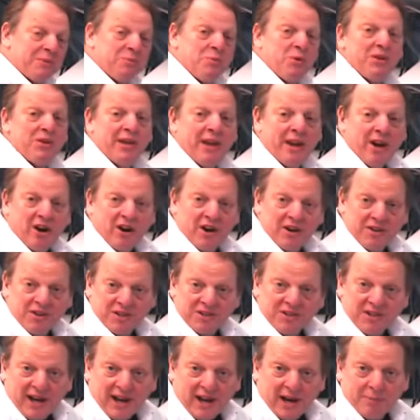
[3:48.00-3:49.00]
when they are on the
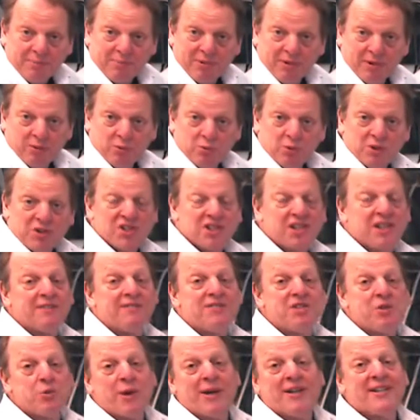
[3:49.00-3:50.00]
top, which gives you
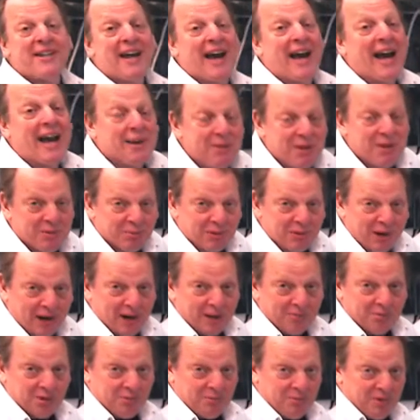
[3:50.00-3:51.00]
a timing
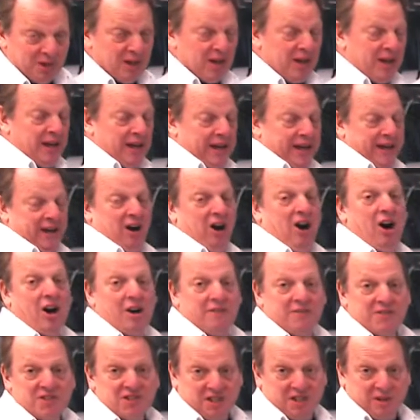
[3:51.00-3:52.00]
problem and a
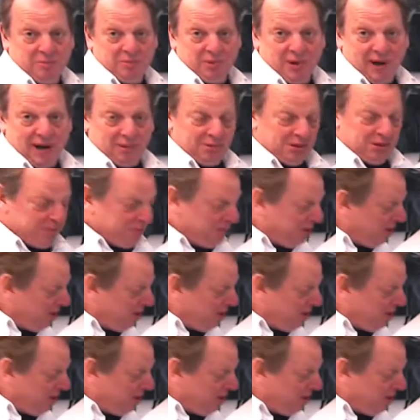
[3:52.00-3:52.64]
harvesting problem.